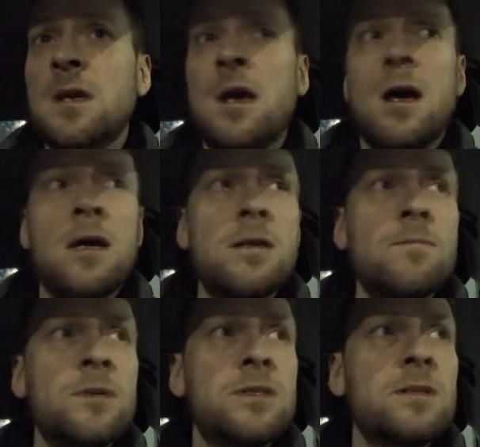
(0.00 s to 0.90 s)
I
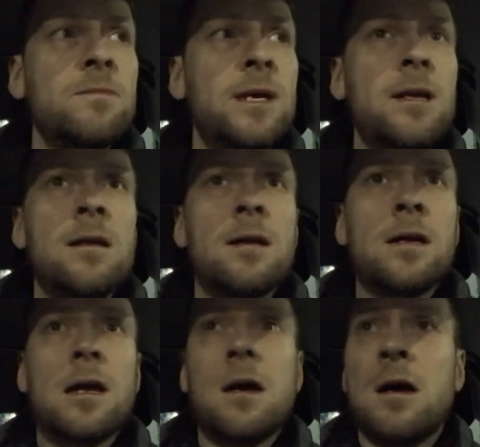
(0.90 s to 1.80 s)
must admit,
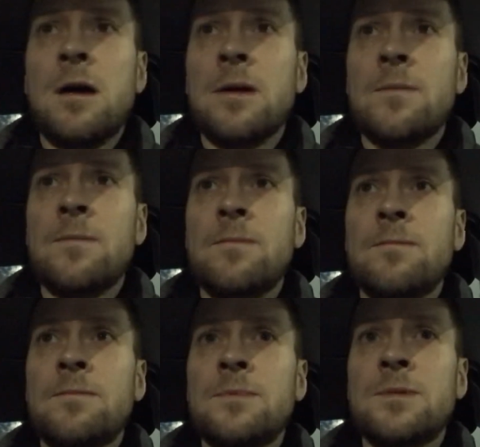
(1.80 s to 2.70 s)
like, I'm
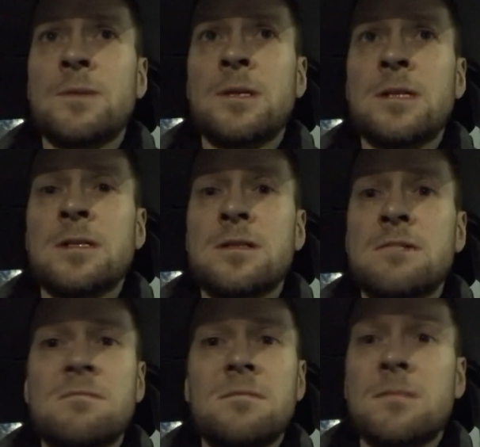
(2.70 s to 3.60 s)
someone that's
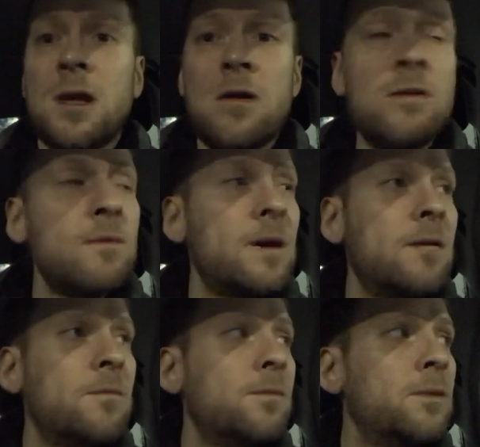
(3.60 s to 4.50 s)
known
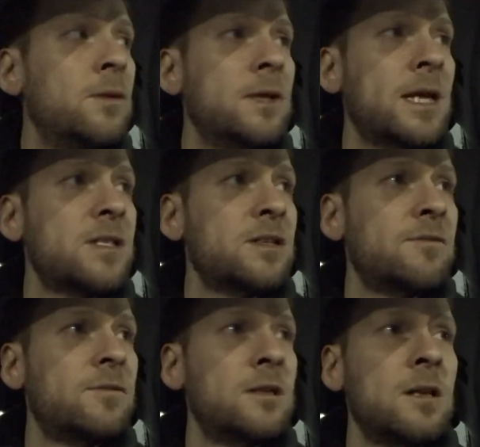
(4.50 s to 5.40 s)
about Paul Naschy
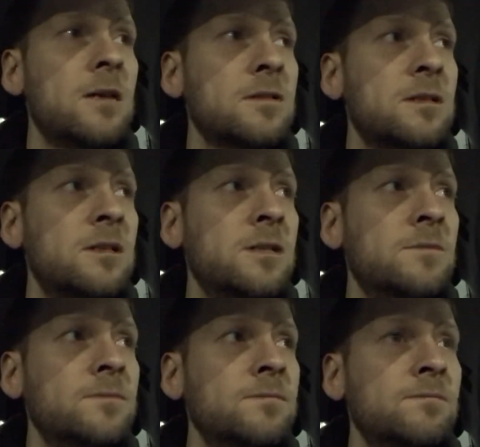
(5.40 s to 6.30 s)
for a long
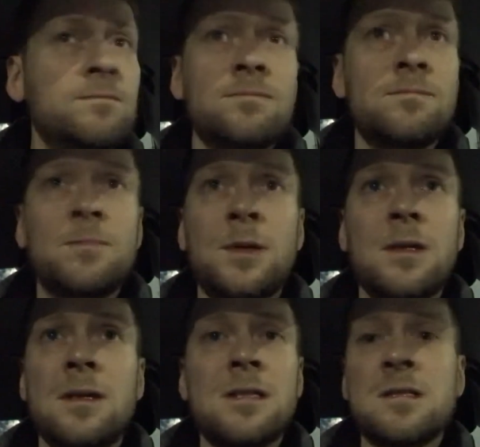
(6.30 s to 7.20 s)
time, but
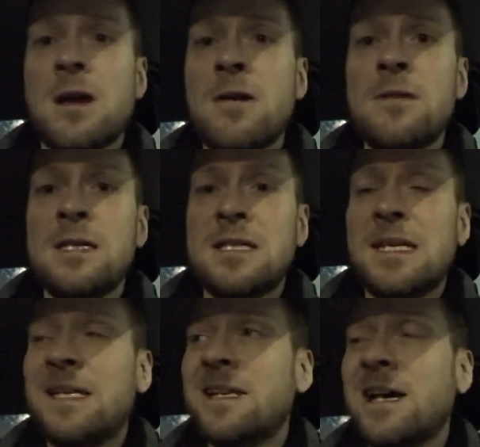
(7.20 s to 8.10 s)
has only
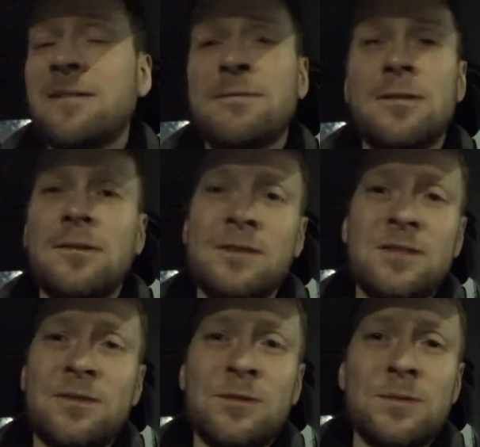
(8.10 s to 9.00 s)
seen a handful of his
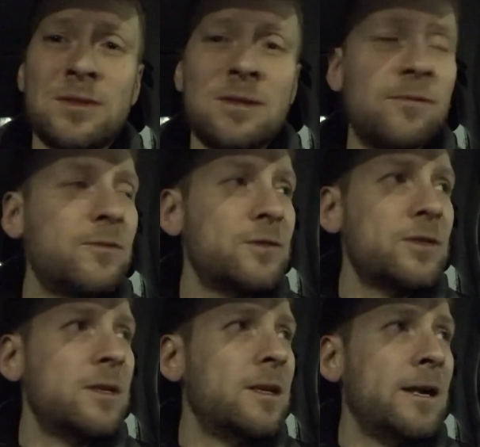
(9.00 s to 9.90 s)
films,
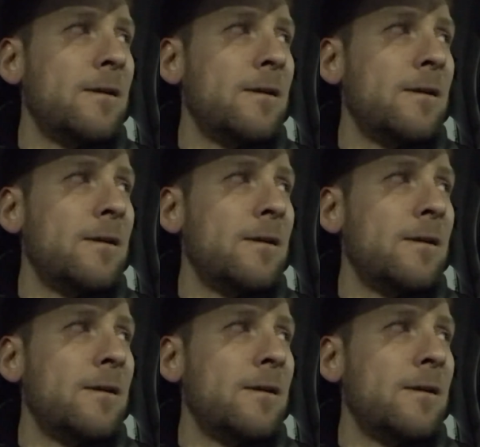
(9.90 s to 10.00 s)
unfortunately.